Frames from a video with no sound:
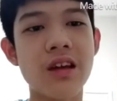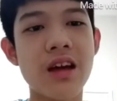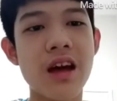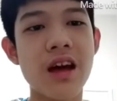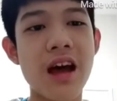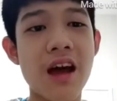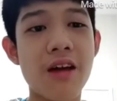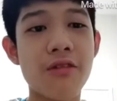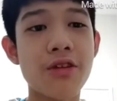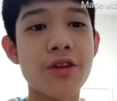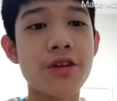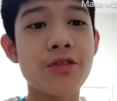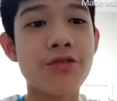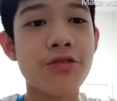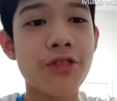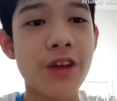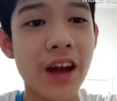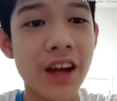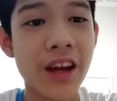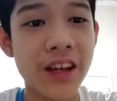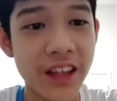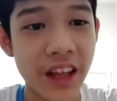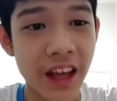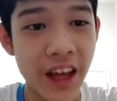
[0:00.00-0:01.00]
Every
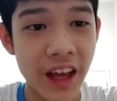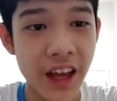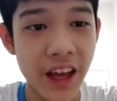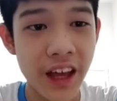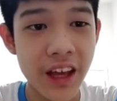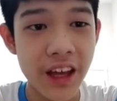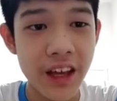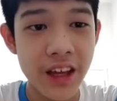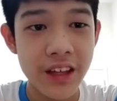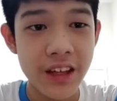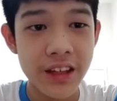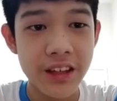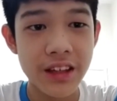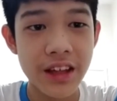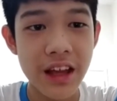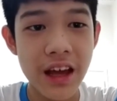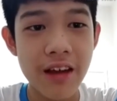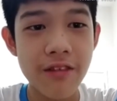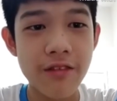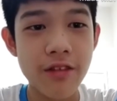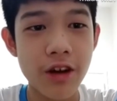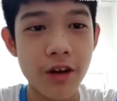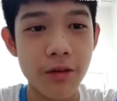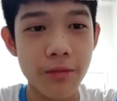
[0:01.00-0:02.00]
Friday,
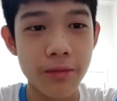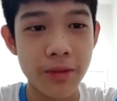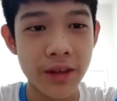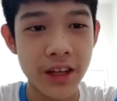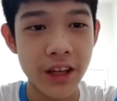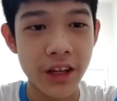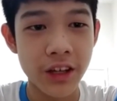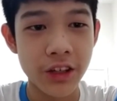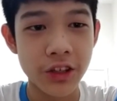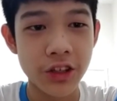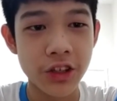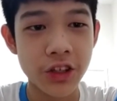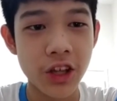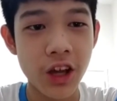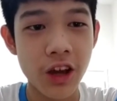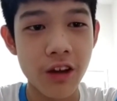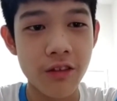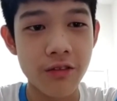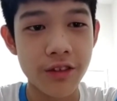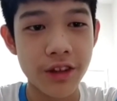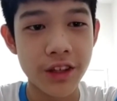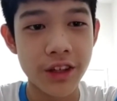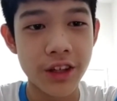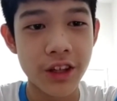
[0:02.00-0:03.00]
there will be a
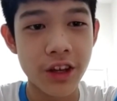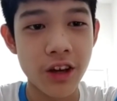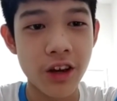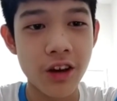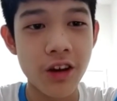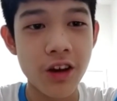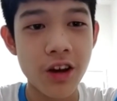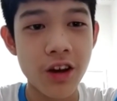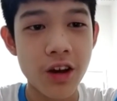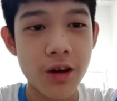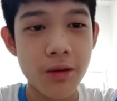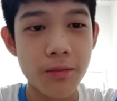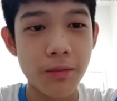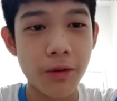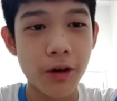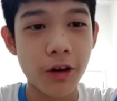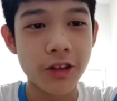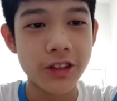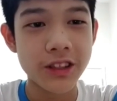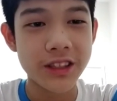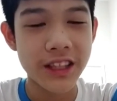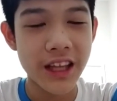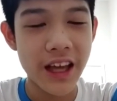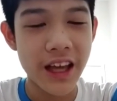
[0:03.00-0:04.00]
short video
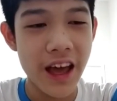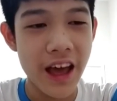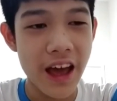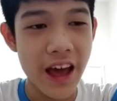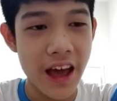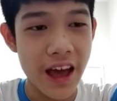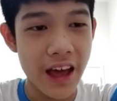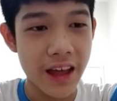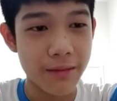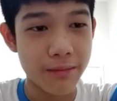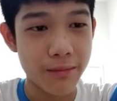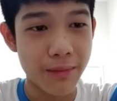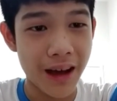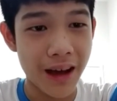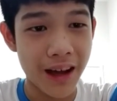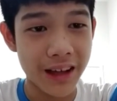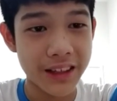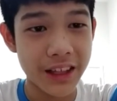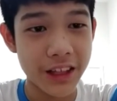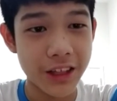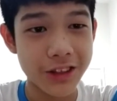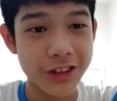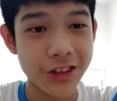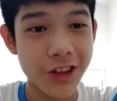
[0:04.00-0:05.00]
post at my
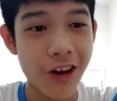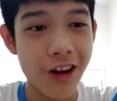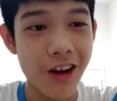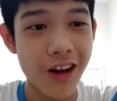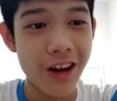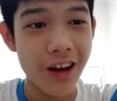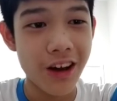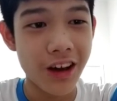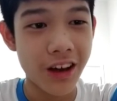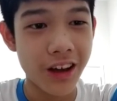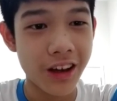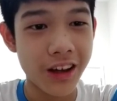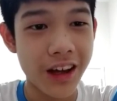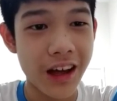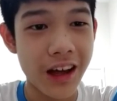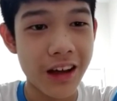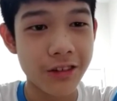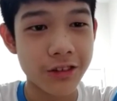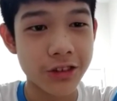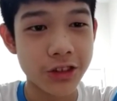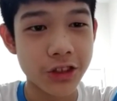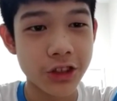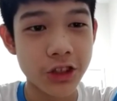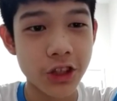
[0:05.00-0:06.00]
TikTok
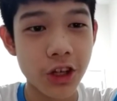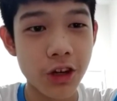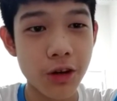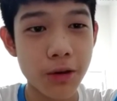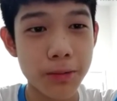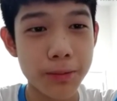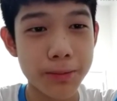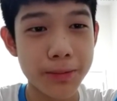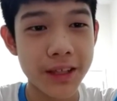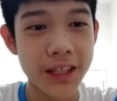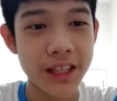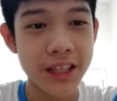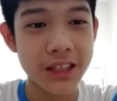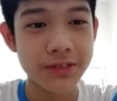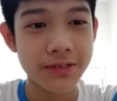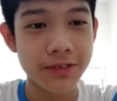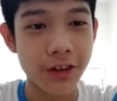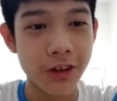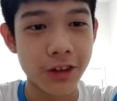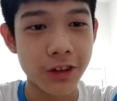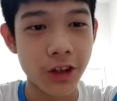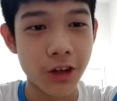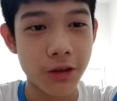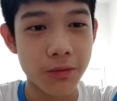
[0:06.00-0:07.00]
account. So please
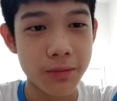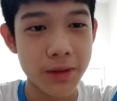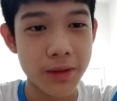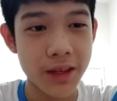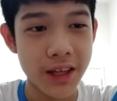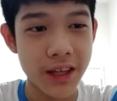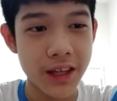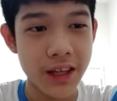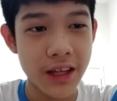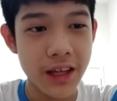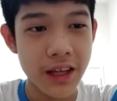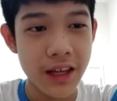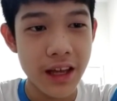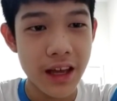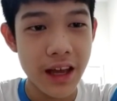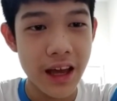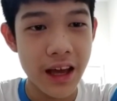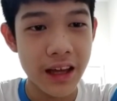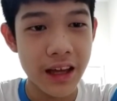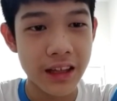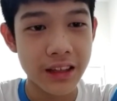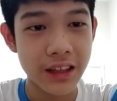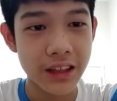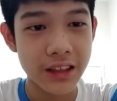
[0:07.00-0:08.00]
follow me.
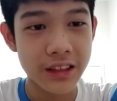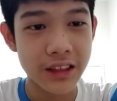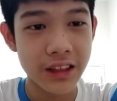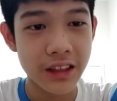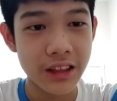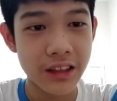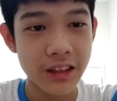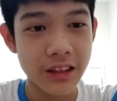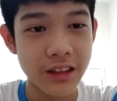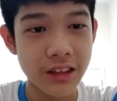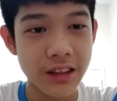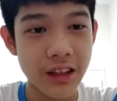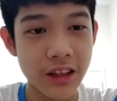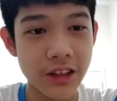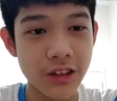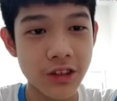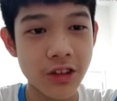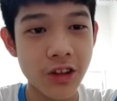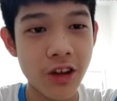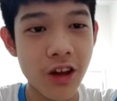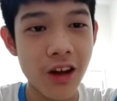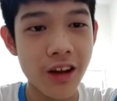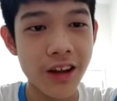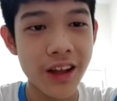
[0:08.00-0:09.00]
And the
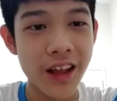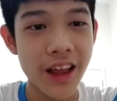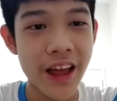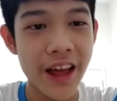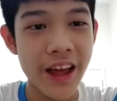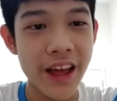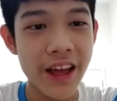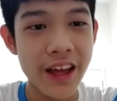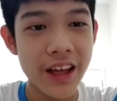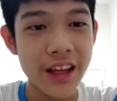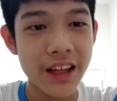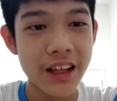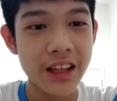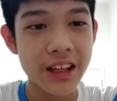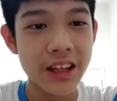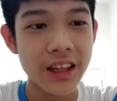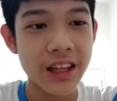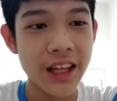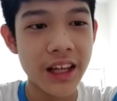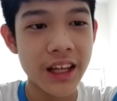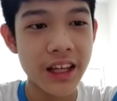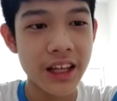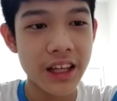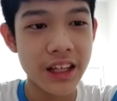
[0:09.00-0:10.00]
TikTok
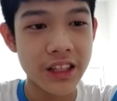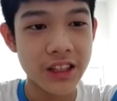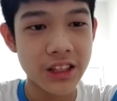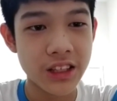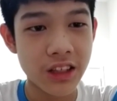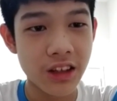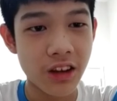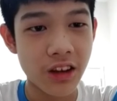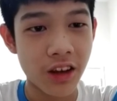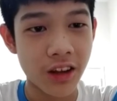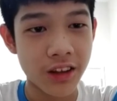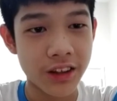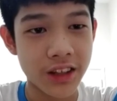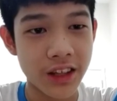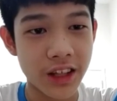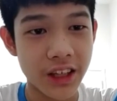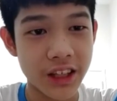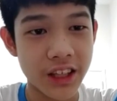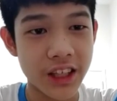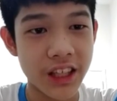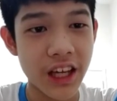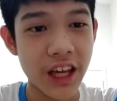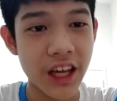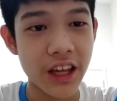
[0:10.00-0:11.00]
link is on
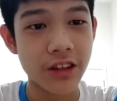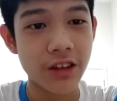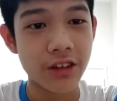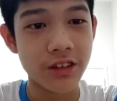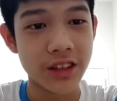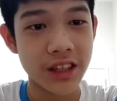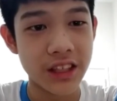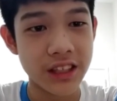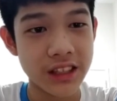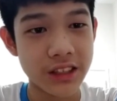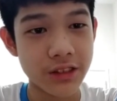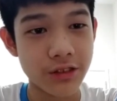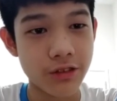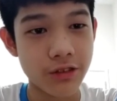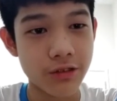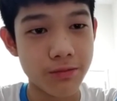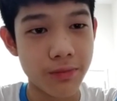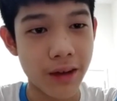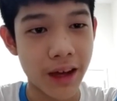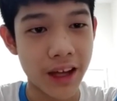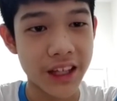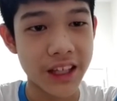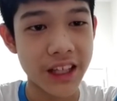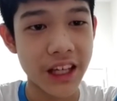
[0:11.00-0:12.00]
the channel
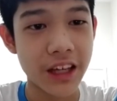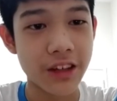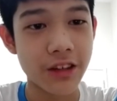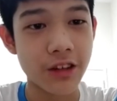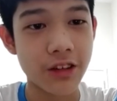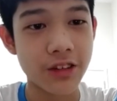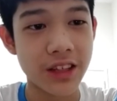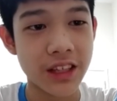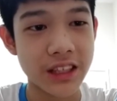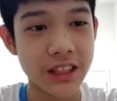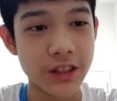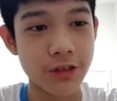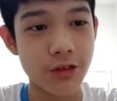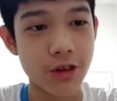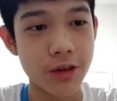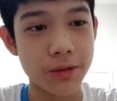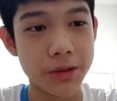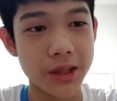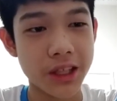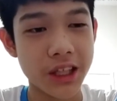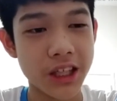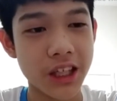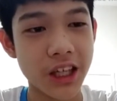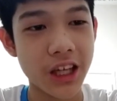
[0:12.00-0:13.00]
my channel
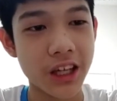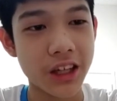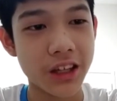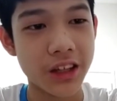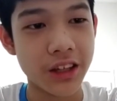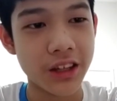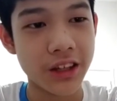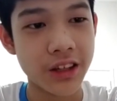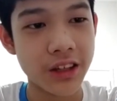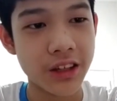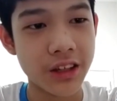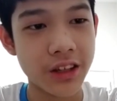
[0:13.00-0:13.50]
description.